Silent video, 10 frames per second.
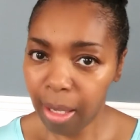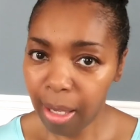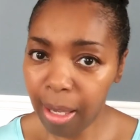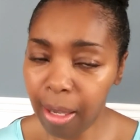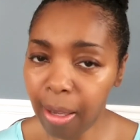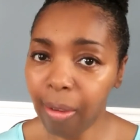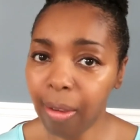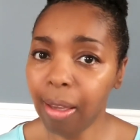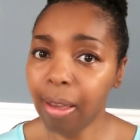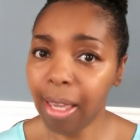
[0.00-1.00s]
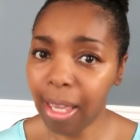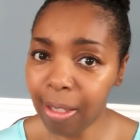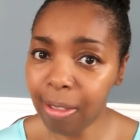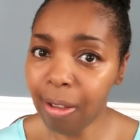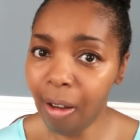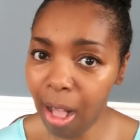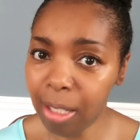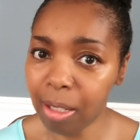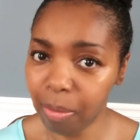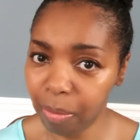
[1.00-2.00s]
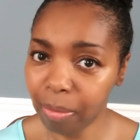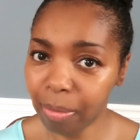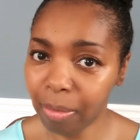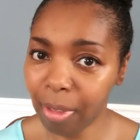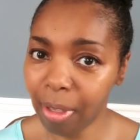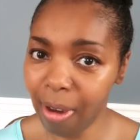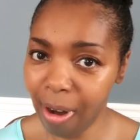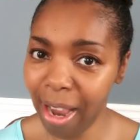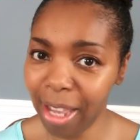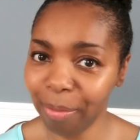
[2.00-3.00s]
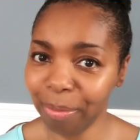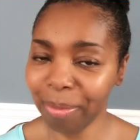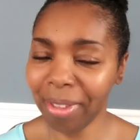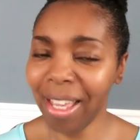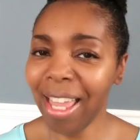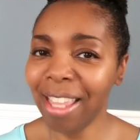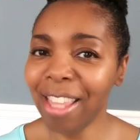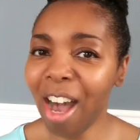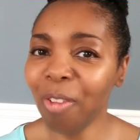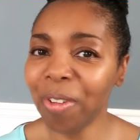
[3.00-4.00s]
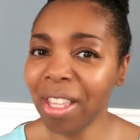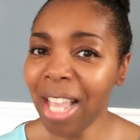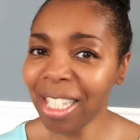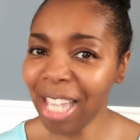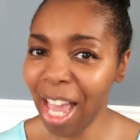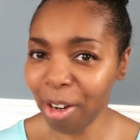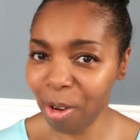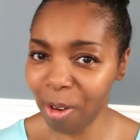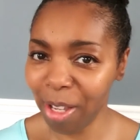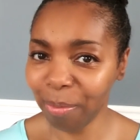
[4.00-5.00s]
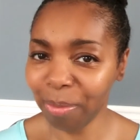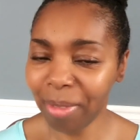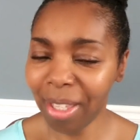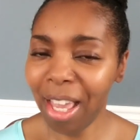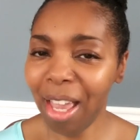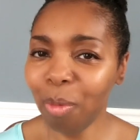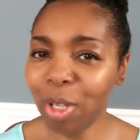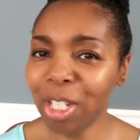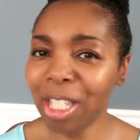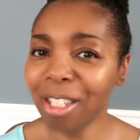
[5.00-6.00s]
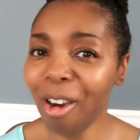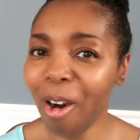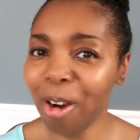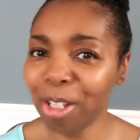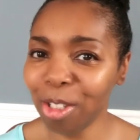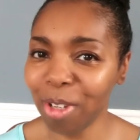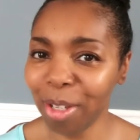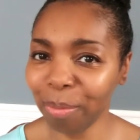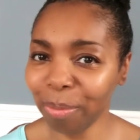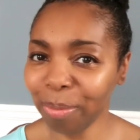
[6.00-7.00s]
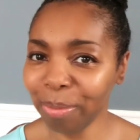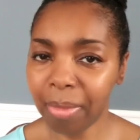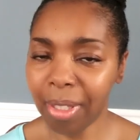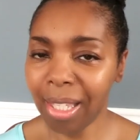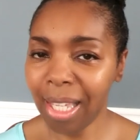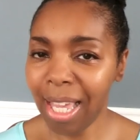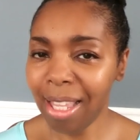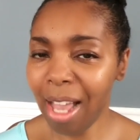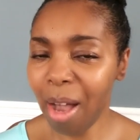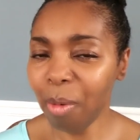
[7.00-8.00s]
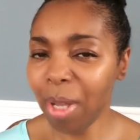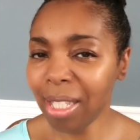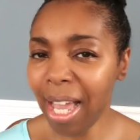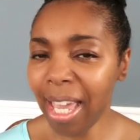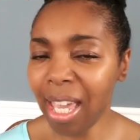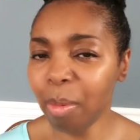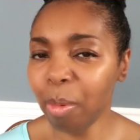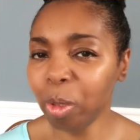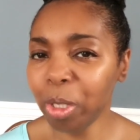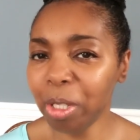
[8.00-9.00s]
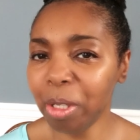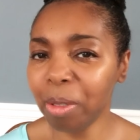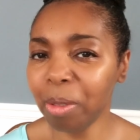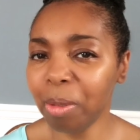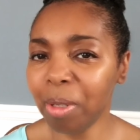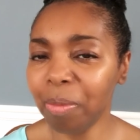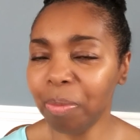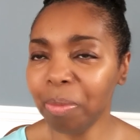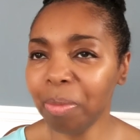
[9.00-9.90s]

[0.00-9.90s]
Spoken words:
He is awesome. All right. Now for the next category, which is artistry. Now, was I able to